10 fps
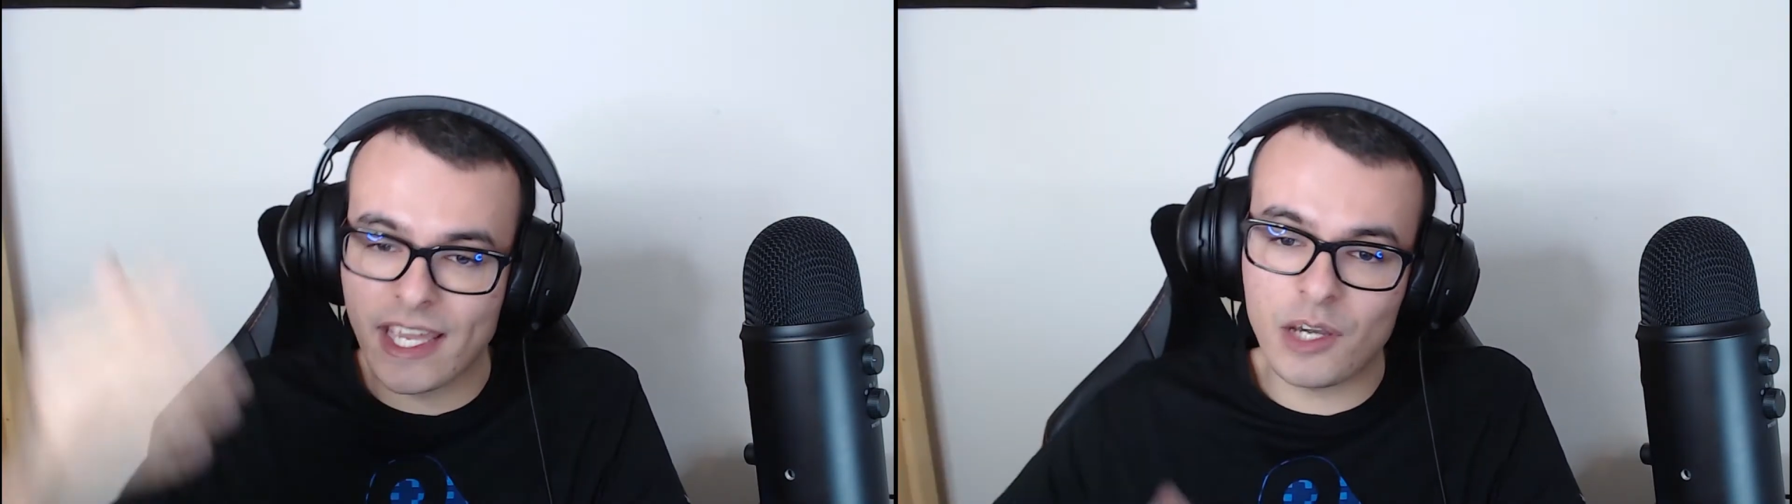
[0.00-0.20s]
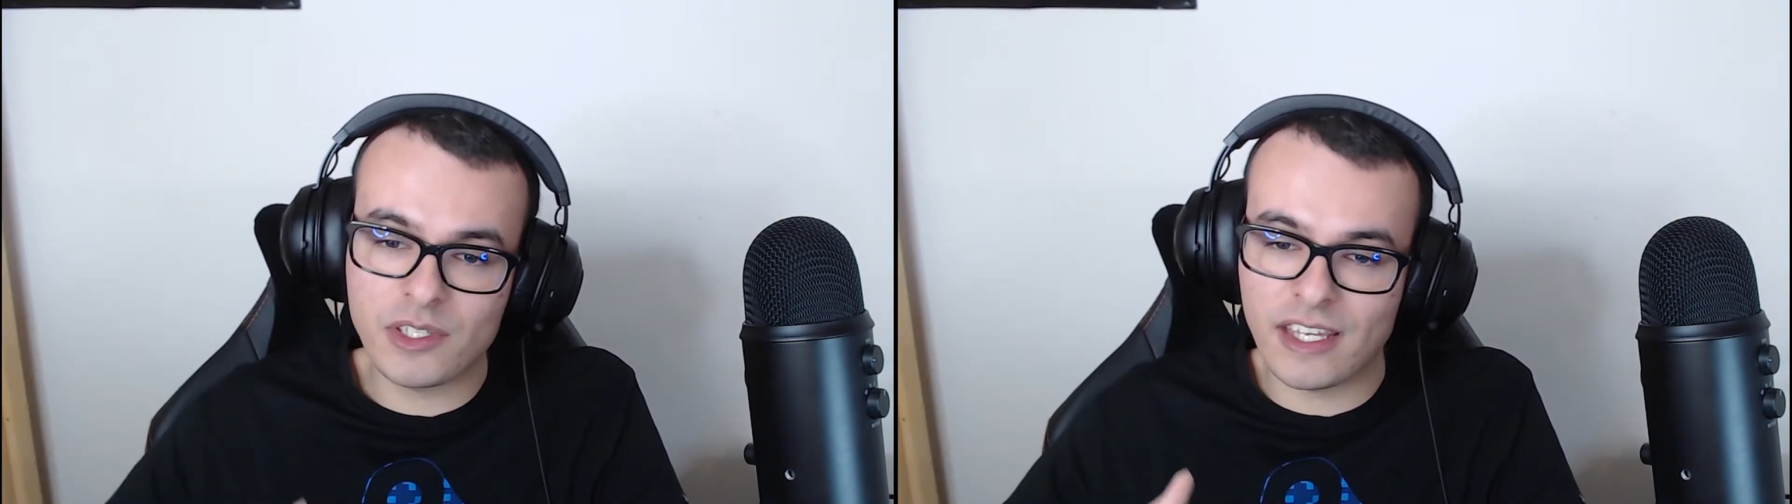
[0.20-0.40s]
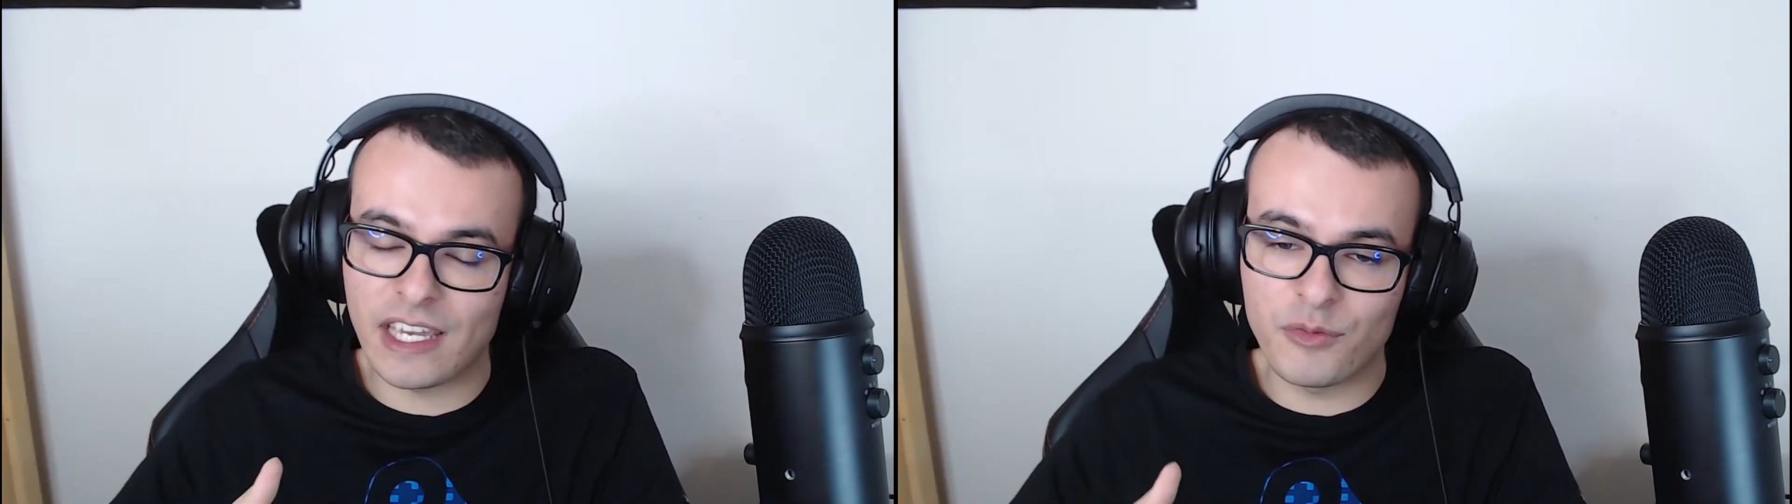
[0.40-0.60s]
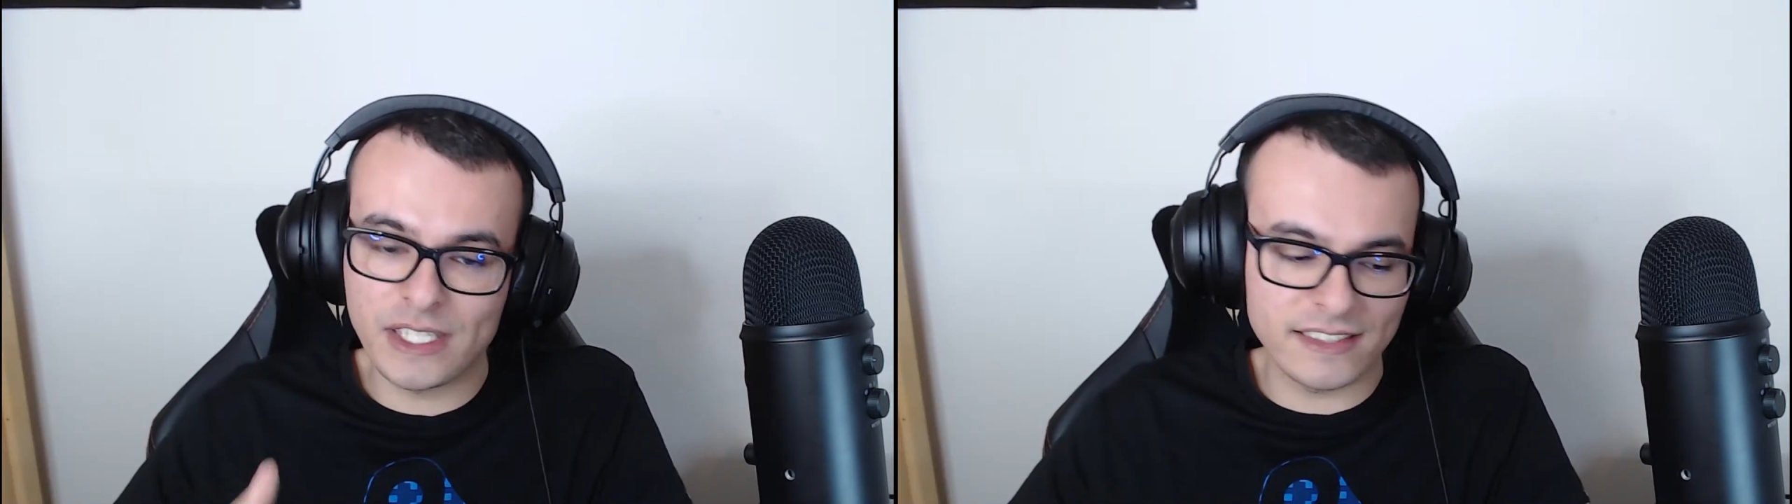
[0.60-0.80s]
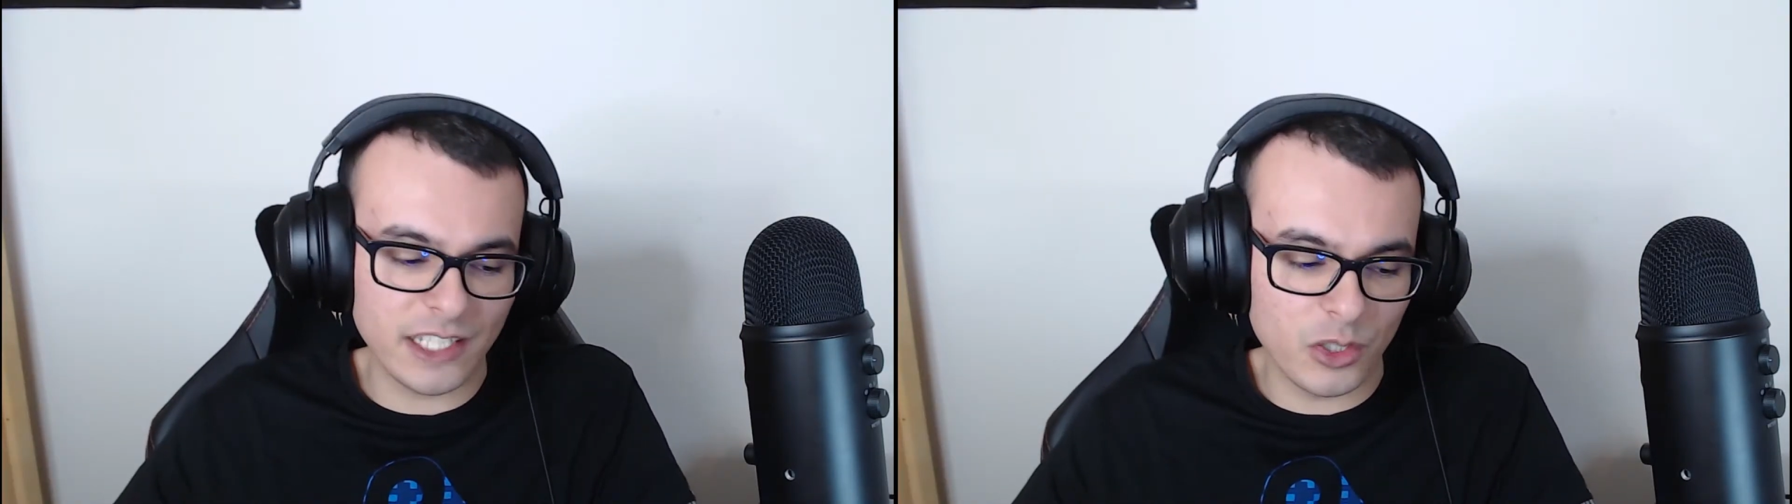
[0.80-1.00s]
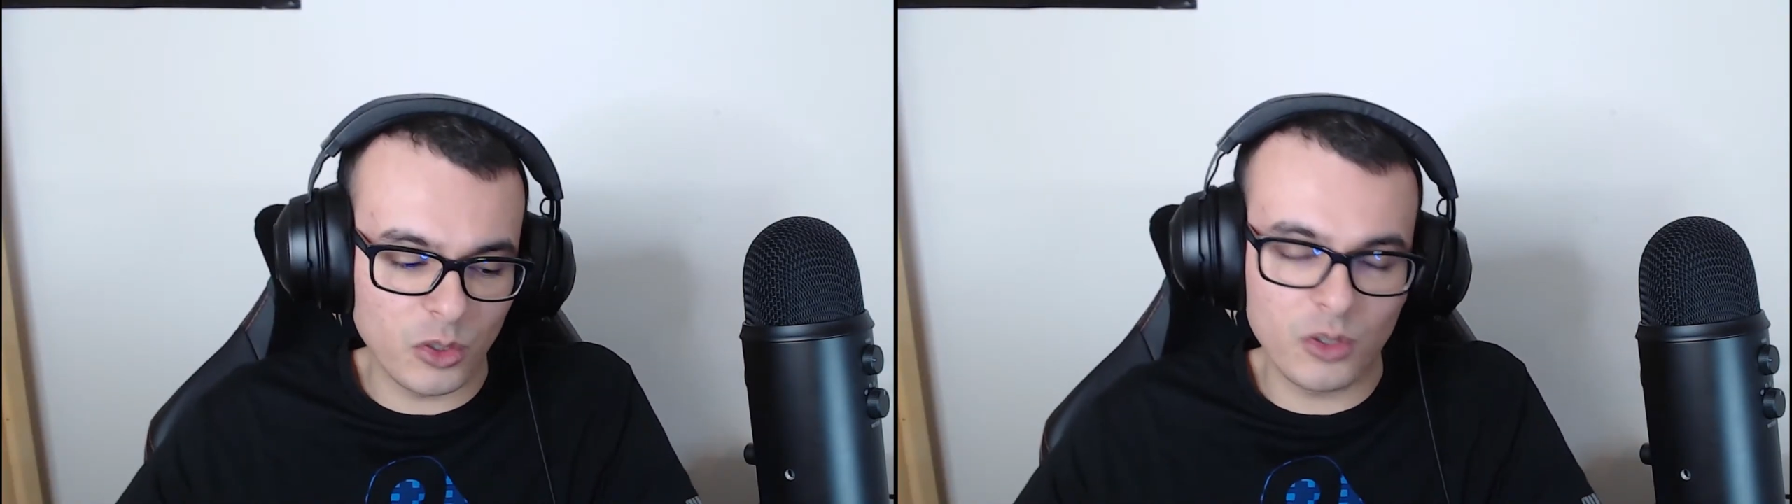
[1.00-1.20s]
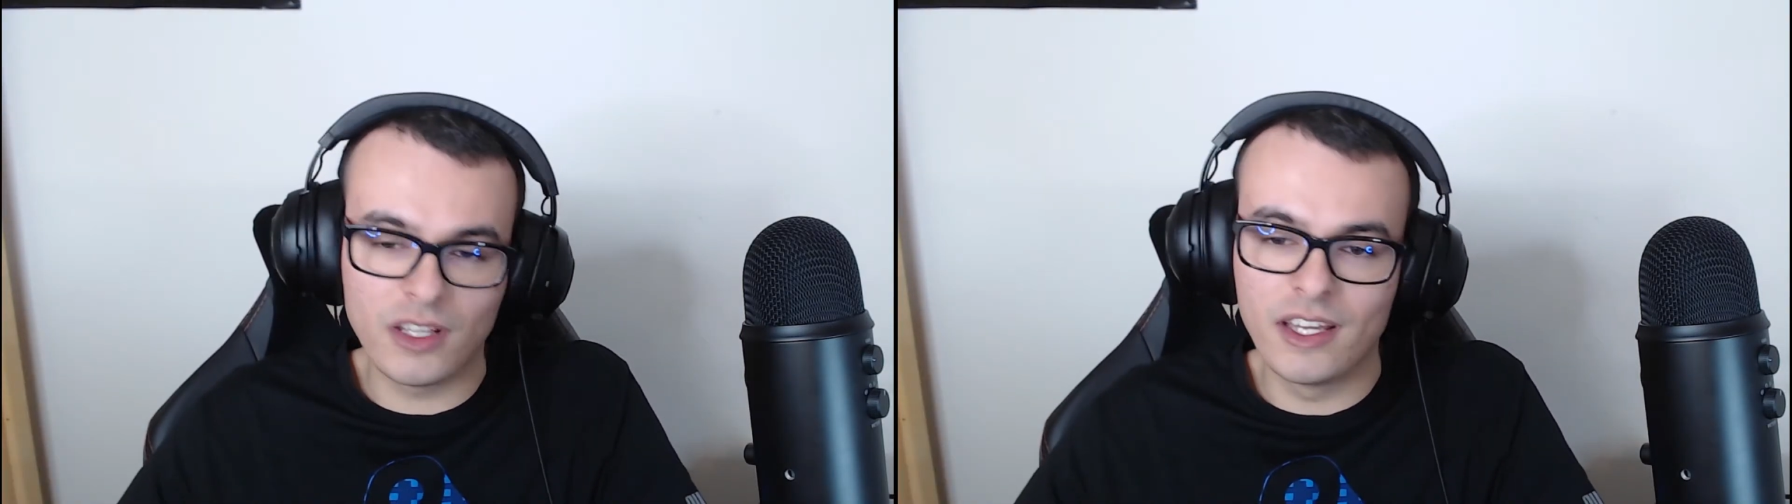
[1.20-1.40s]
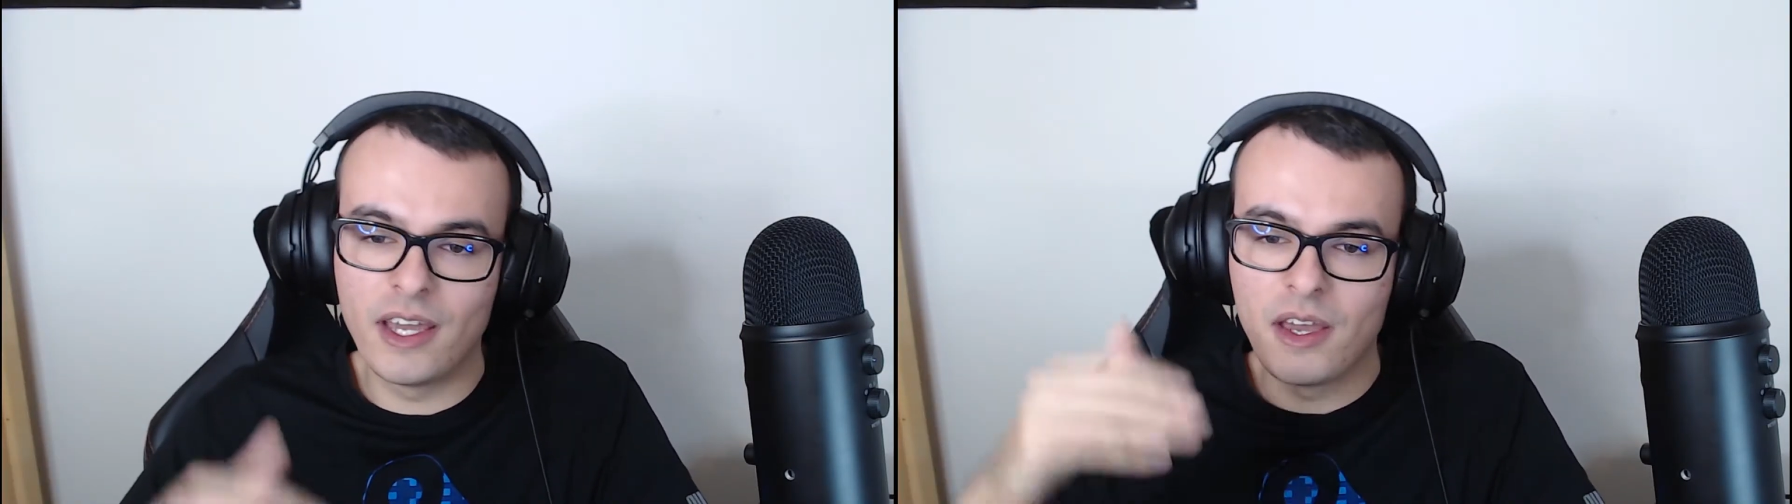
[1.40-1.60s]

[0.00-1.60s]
out every single